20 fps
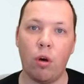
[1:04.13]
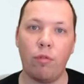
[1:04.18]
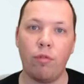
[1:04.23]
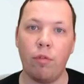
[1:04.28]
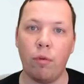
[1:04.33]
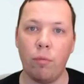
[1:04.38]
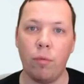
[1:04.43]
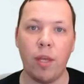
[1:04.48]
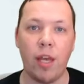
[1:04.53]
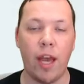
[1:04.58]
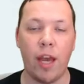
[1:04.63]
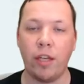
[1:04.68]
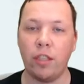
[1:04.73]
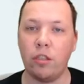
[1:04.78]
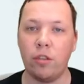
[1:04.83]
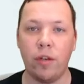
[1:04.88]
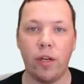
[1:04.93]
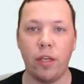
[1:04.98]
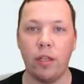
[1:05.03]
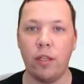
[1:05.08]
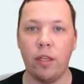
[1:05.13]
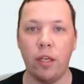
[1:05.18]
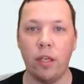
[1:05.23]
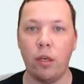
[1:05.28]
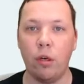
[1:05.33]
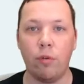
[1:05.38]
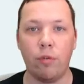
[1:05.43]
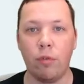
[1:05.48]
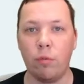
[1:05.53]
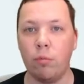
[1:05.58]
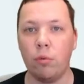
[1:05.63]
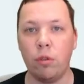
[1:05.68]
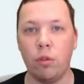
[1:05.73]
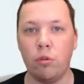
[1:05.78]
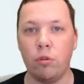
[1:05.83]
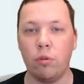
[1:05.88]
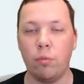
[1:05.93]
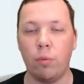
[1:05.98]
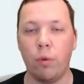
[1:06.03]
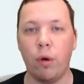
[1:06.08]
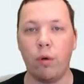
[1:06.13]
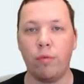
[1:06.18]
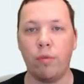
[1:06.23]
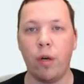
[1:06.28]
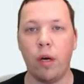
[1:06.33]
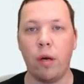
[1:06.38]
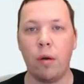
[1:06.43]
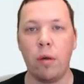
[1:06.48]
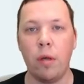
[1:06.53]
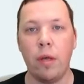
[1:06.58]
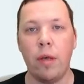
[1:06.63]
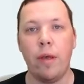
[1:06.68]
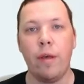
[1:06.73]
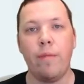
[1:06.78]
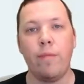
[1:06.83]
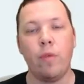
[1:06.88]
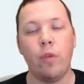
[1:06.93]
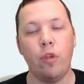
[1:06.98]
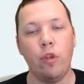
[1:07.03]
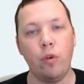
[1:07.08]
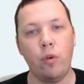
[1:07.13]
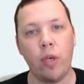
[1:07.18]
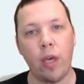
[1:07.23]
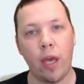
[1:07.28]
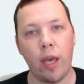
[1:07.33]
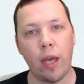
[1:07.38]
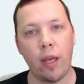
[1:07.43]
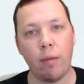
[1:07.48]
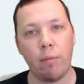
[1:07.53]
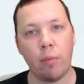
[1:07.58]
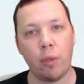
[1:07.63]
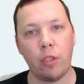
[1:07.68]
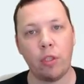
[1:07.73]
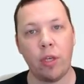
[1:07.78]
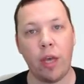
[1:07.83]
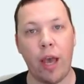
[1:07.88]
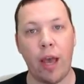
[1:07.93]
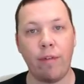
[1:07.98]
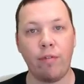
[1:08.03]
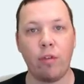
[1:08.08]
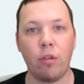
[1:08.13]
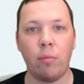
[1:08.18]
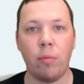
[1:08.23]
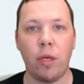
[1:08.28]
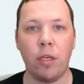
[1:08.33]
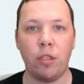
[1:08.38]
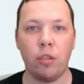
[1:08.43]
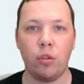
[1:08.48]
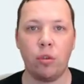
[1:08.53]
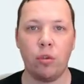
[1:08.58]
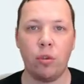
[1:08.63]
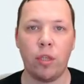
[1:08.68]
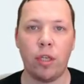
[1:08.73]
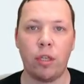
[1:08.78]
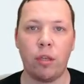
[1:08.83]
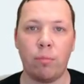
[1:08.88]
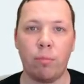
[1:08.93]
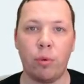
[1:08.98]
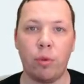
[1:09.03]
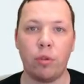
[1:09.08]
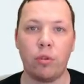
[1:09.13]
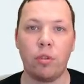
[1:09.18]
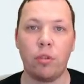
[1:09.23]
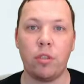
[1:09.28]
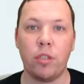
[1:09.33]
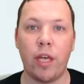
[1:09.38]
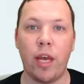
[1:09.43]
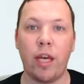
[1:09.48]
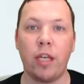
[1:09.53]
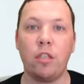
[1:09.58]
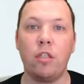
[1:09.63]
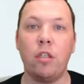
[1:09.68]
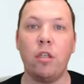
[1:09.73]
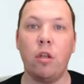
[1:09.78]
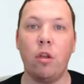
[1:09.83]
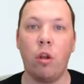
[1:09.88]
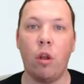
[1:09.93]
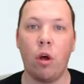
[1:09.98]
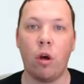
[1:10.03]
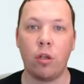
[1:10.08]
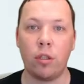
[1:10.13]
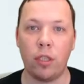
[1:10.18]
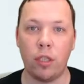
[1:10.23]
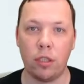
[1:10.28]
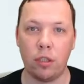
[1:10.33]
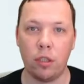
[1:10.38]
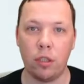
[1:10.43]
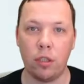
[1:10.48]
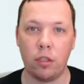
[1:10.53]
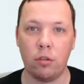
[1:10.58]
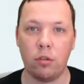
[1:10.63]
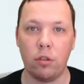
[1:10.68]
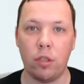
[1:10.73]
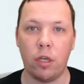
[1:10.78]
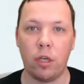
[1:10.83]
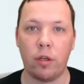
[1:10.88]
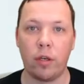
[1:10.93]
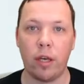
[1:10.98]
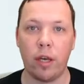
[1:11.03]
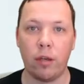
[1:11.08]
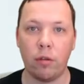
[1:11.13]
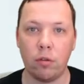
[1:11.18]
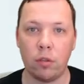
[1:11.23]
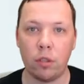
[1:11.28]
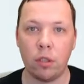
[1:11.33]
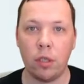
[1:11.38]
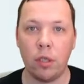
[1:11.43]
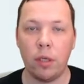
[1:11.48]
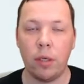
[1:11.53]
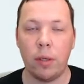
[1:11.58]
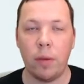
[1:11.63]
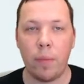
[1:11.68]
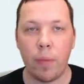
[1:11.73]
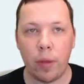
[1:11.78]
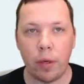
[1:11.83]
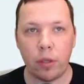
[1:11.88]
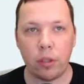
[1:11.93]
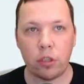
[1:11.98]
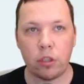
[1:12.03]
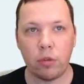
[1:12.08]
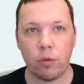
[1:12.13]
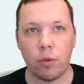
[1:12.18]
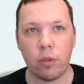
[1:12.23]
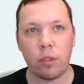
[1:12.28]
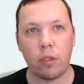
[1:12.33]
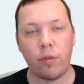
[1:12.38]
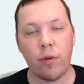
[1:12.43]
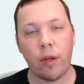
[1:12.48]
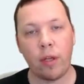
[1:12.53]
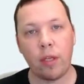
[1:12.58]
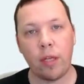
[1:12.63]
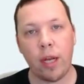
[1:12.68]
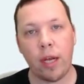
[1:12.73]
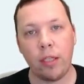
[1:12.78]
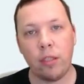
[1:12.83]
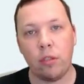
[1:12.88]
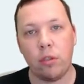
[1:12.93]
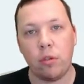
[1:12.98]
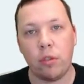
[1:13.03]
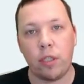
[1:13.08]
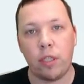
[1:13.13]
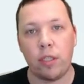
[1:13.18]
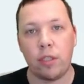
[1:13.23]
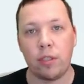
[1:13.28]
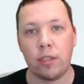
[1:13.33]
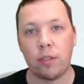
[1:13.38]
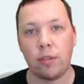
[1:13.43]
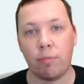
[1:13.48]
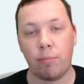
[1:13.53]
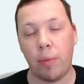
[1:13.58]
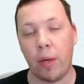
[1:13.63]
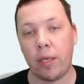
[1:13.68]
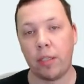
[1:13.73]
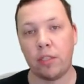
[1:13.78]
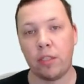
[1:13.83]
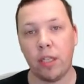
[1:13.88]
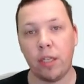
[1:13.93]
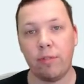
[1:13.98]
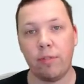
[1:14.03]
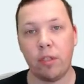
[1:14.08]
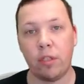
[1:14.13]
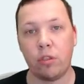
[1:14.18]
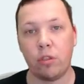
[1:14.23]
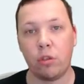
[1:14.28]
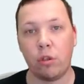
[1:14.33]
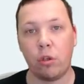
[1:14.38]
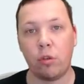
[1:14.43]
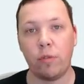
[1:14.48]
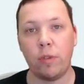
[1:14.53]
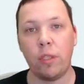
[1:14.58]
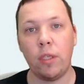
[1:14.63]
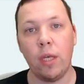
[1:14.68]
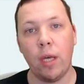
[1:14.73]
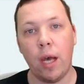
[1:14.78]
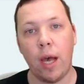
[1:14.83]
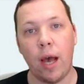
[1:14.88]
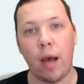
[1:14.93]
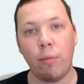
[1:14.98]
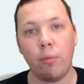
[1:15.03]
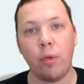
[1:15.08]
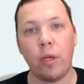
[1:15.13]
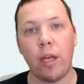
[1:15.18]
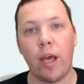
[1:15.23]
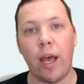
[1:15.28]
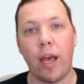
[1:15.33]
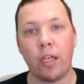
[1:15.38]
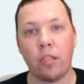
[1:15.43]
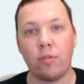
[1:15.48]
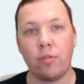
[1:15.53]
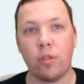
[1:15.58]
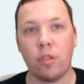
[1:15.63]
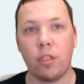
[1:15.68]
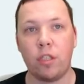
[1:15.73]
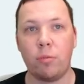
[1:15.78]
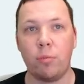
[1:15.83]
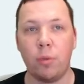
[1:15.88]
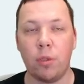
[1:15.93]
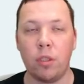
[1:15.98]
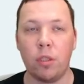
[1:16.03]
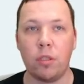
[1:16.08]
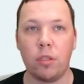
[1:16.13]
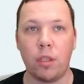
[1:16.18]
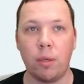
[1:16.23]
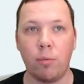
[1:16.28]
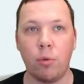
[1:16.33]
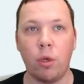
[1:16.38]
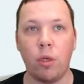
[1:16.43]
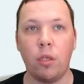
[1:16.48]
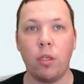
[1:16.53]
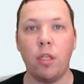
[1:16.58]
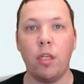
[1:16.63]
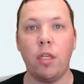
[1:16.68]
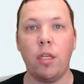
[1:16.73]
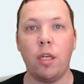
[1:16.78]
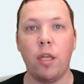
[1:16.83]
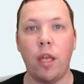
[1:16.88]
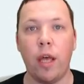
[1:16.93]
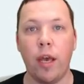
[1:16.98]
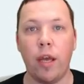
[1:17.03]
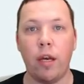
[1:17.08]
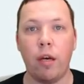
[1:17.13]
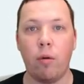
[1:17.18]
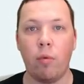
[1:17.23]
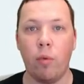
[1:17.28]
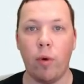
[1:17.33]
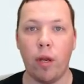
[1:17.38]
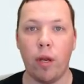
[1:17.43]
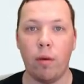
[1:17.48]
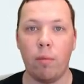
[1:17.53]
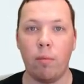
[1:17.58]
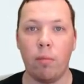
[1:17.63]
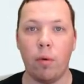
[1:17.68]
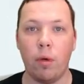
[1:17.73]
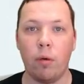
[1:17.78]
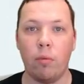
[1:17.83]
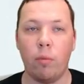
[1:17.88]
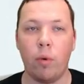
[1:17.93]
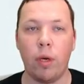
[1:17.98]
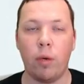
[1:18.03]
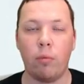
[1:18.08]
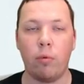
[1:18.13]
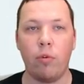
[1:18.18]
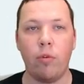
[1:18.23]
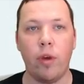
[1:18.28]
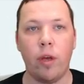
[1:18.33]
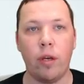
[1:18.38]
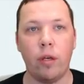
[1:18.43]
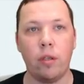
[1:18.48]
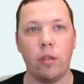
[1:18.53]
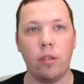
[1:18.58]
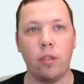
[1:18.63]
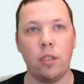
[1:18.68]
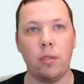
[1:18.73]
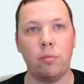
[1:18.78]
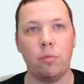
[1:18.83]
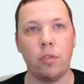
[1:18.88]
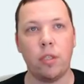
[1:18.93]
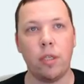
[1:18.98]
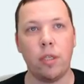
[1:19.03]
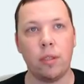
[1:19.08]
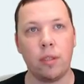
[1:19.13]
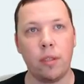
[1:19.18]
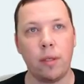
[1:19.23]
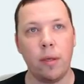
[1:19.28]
from the Azure AD or from the user profile? You can, but you have to make sure that the person is actually logged into their account. So the route that I took is better safe than sorry. I'm going to ask for this because I'm going to need it later when I'm creating the team site.